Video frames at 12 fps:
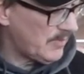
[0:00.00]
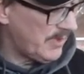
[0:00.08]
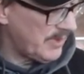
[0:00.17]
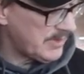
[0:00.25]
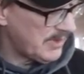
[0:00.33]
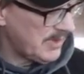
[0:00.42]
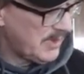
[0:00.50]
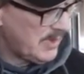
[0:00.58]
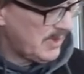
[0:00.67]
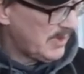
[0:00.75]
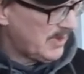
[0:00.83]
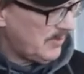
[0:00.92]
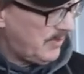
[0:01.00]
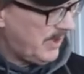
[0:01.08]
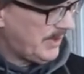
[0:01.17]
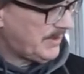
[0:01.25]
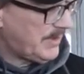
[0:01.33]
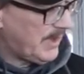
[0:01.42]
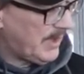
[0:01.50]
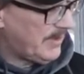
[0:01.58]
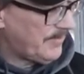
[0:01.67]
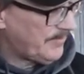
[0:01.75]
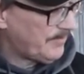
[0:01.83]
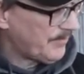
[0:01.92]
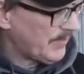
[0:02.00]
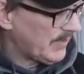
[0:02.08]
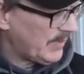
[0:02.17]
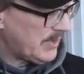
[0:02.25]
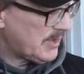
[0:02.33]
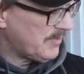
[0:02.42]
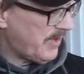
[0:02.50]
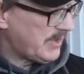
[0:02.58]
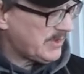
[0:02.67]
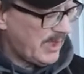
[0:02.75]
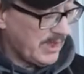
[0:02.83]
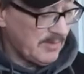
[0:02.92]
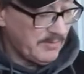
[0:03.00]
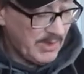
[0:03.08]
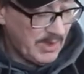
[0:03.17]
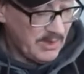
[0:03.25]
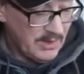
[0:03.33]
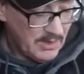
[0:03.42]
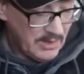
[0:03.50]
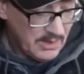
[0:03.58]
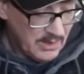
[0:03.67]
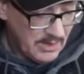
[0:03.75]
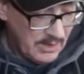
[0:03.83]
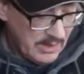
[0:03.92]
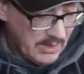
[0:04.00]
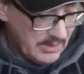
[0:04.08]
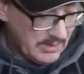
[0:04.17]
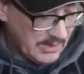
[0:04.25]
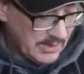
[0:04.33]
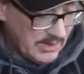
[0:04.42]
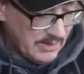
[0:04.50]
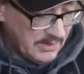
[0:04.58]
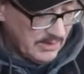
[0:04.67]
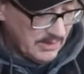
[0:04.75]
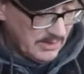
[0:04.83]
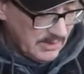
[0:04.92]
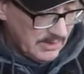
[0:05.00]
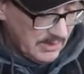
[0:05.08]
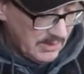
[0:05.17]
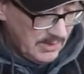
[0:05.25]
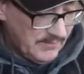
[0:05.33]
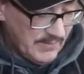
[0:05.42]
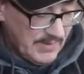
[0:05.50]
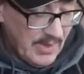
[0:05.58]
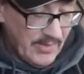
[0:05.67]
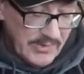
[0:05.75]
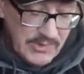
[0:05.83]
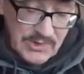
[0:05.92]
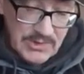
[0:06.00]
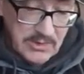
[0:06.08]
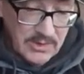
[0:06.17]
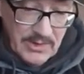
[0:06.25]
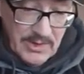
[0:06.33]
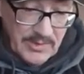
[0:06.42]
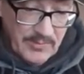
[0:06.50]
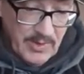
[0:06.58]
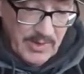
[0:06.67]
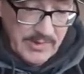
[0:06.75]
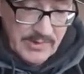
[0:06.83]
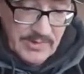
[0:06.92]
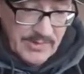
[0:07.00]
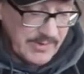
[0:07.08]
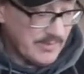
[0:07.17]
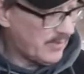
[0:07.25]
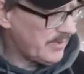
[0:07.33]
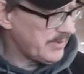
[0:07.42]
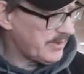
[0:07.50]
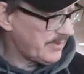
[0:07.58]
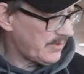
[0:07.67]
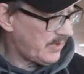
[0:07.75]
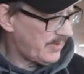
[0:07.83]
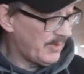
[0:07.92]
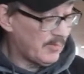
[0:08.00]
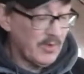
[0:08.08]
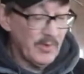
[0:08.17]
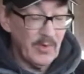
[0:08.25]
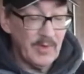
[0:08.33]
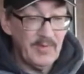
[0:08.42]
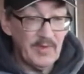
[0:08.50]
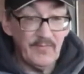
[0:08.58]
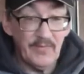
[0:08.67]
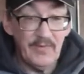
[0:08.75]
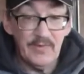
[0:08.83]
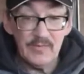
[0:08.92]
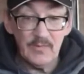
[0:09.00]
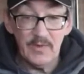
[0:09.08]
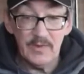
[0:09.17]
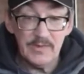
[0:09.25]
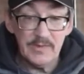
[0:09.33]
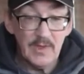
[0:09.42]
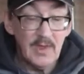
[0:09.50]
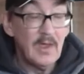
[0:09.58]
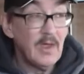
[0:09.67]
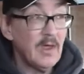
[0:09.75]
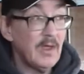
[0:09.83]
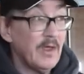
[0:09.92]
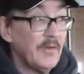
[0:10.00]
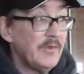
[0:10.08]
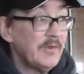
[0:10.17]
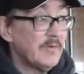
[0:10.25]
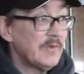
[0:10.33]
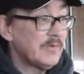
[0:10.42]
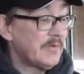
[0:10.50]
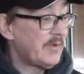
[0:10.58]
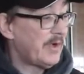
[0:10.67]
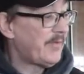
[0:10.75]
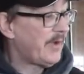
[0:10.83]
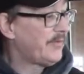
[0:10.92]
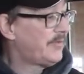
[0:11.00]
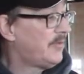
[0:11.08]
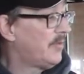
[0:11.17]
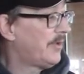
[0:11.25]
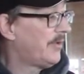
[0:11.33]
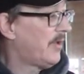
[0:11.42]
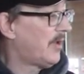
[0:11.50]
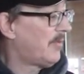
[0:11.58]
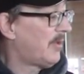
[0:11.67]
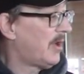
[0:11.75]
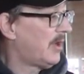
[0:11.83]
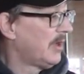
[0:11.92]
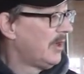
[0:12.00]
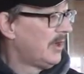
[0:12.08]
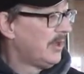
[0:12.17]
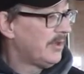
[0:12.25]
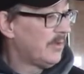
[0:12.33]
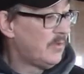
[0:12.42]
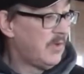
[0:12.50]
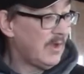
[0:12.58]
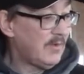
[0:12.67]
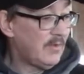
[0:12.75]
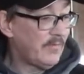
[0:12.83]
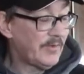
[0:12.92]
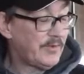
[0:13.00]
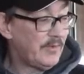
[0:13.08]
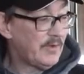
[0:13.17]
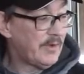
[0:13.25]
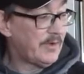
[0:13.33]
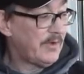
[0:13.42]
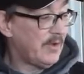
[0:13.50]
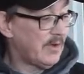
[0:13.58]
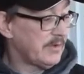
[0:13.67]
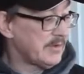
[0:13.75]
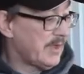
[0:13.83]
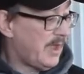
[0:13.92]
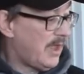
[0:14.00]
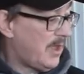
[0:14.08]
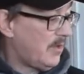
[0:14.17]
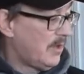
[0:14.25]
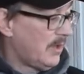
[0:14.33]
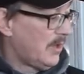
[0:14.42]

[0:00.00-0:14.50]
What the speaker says: was, but this is my second pair. And even now, I was just looking at the prices in the stores, and they're quite a bit more than what I paid for these ones. These ones are right around the $200 mark. They're well over $200 now.